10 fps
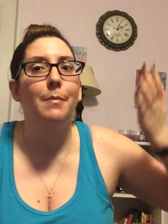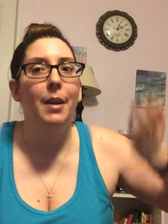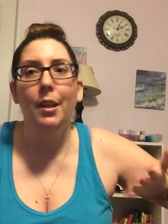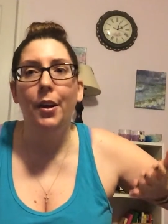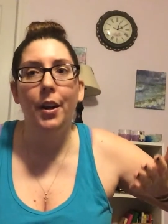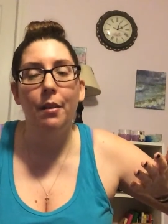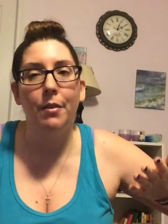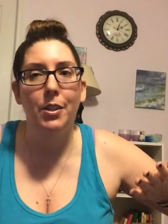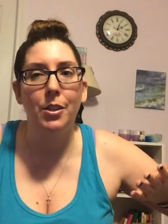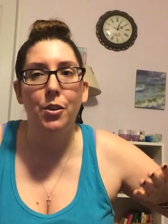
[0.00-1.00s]
my Lyrica
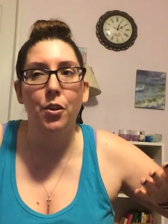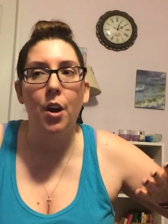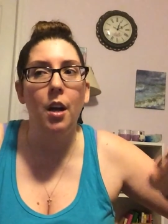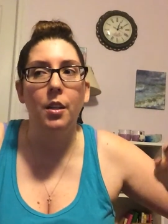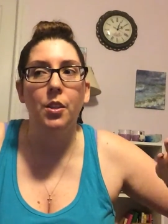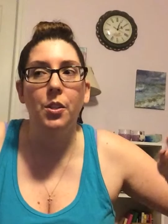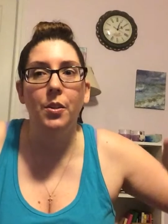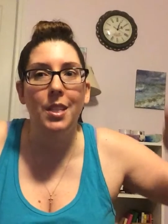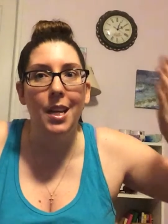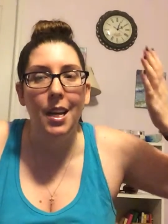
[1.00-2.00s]
versus Neurontin. So
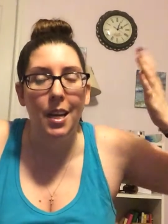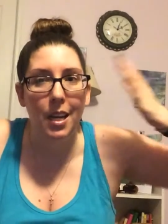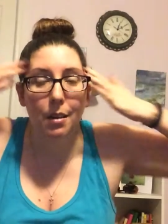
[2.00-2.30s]
it's like,